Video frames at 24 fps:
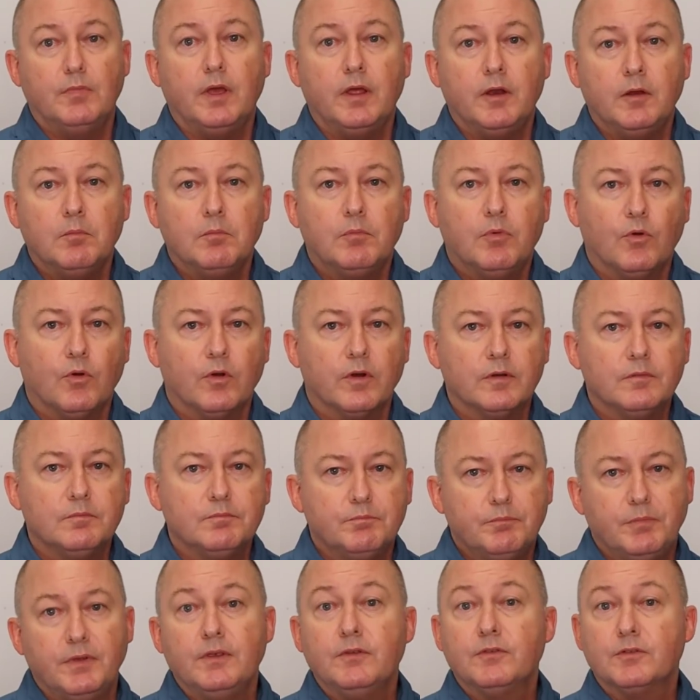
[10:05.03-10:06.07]
an
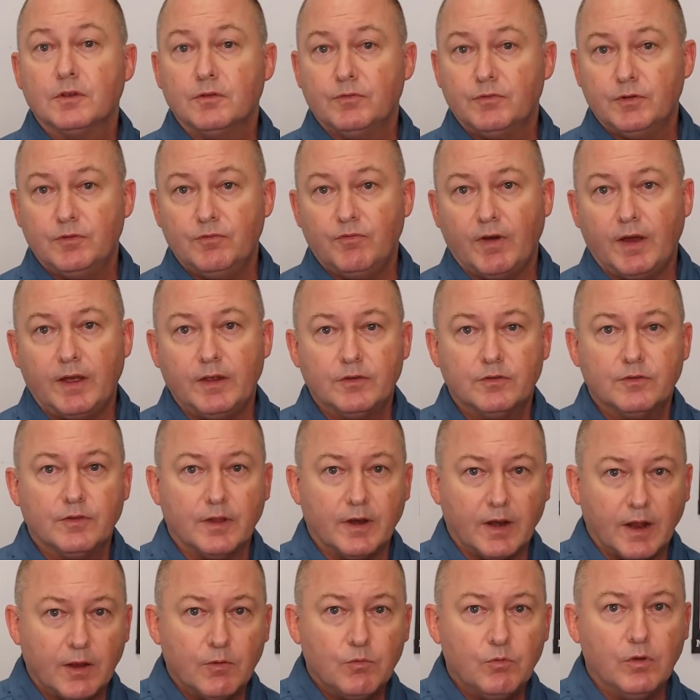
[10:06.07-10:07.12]
important piece of advice
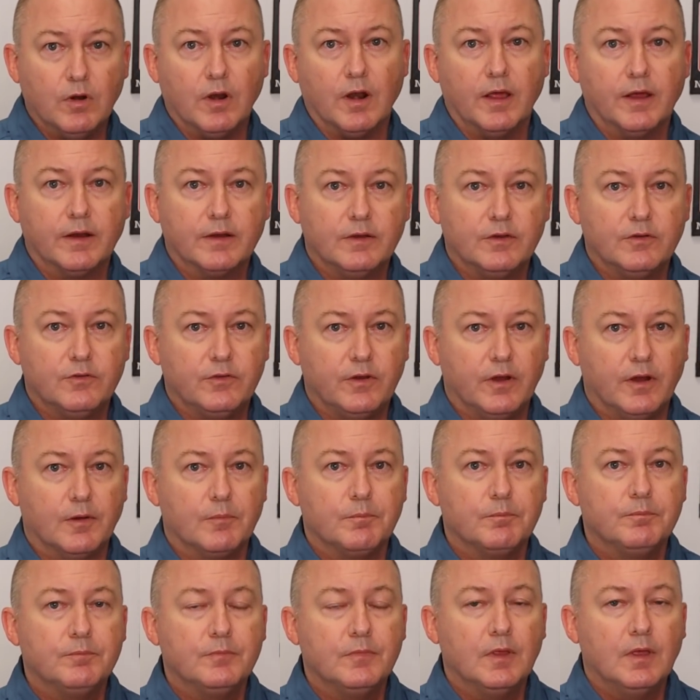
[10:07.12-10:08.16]
that I would like to
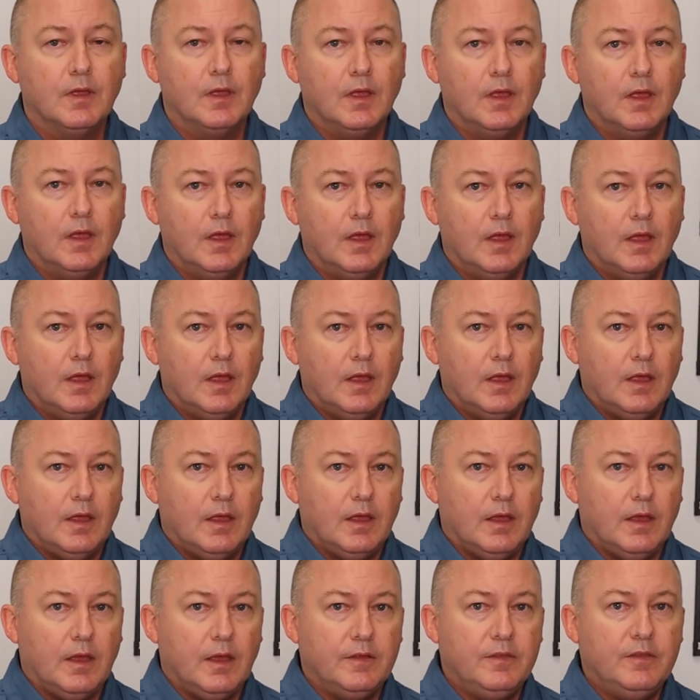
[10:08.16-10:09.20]
share.
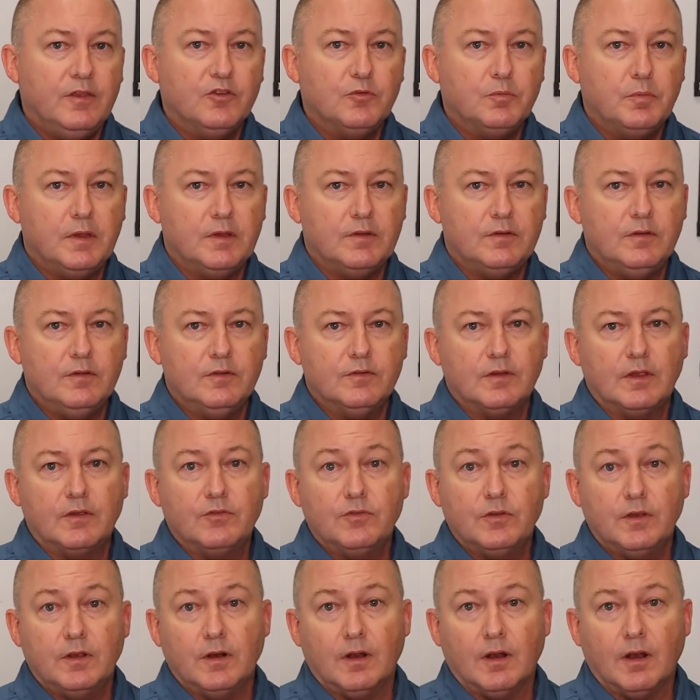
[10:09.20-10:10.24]
In this business, I've
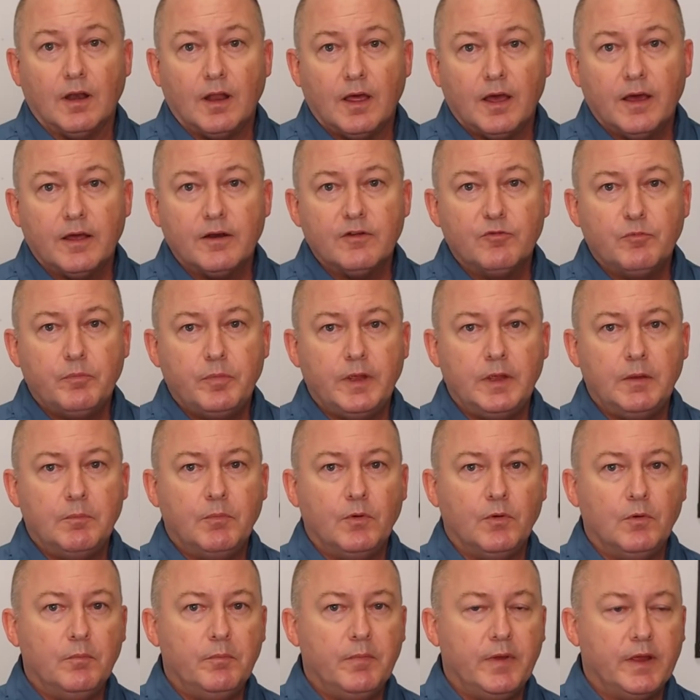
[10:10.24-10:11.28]
seen a lot of
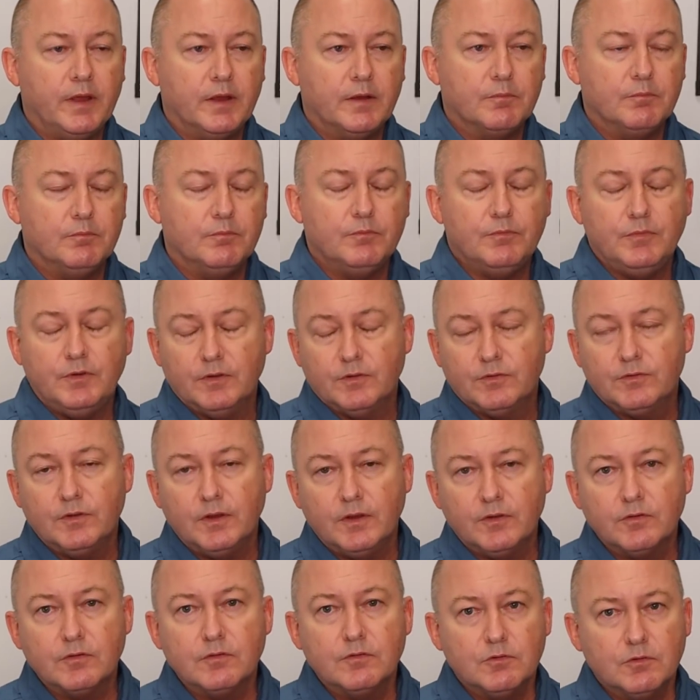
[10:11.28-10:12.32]
people make
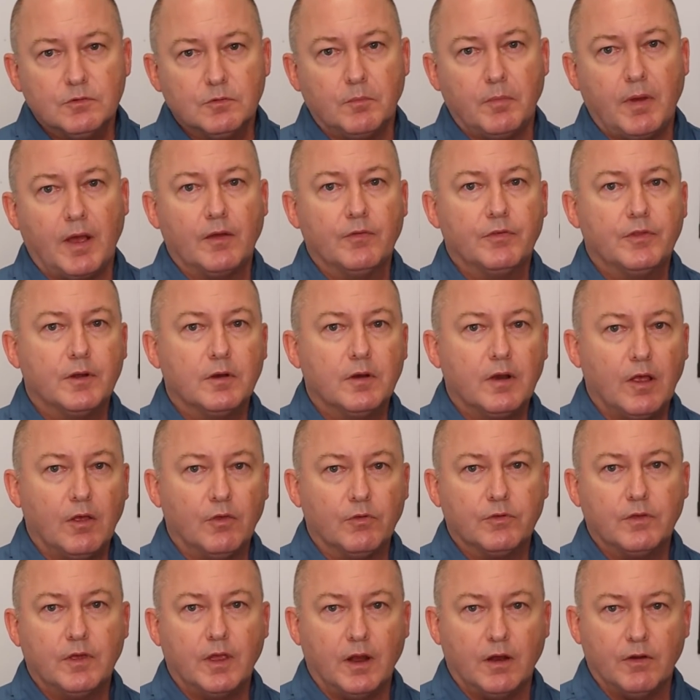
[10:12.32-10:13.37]
decisions about their
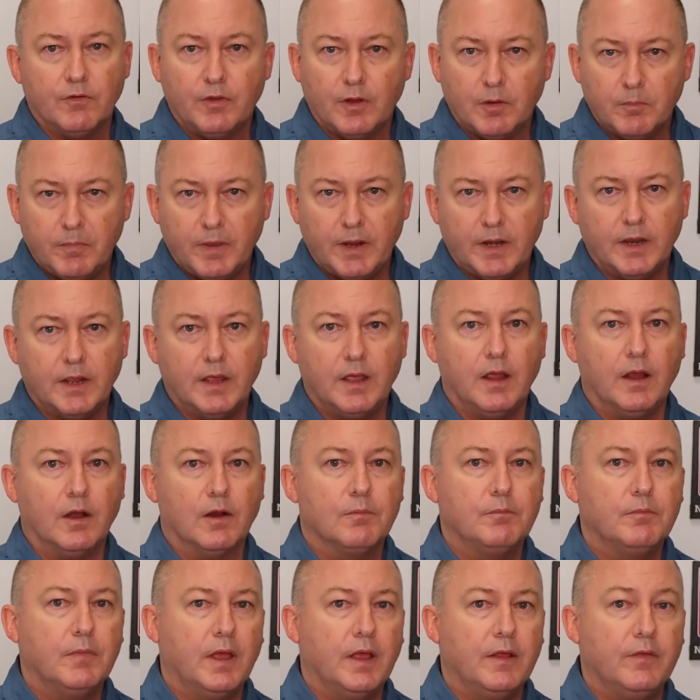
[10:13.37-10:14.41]
health care, their
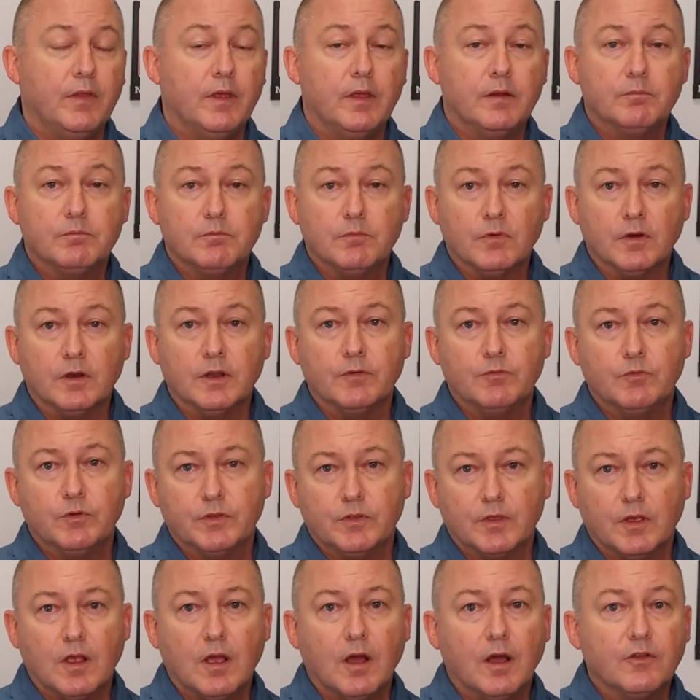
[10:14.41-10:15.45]
Medicare, and then live
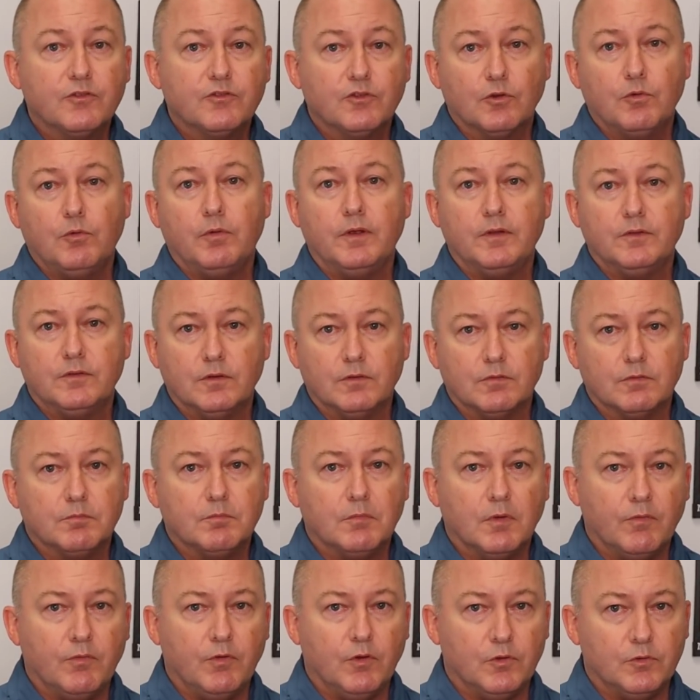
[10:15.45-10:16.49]
with the consequences
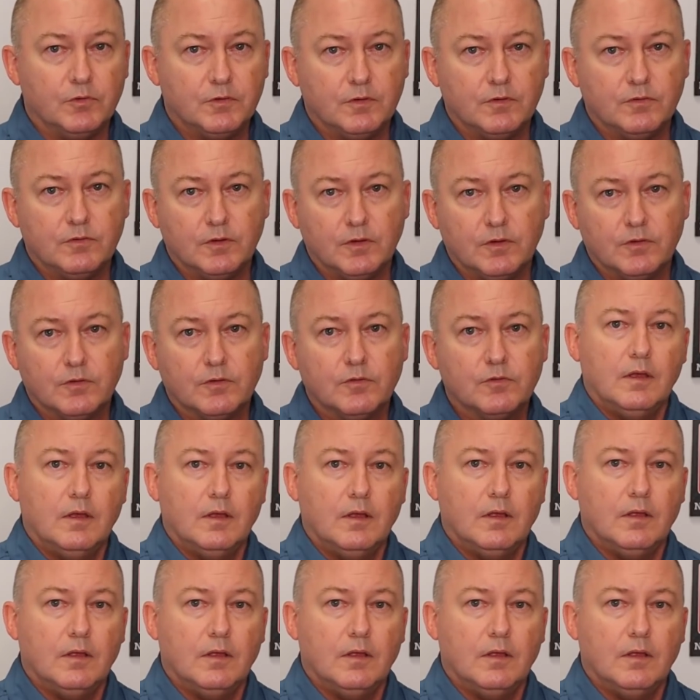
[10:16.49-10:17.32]
of those decisions.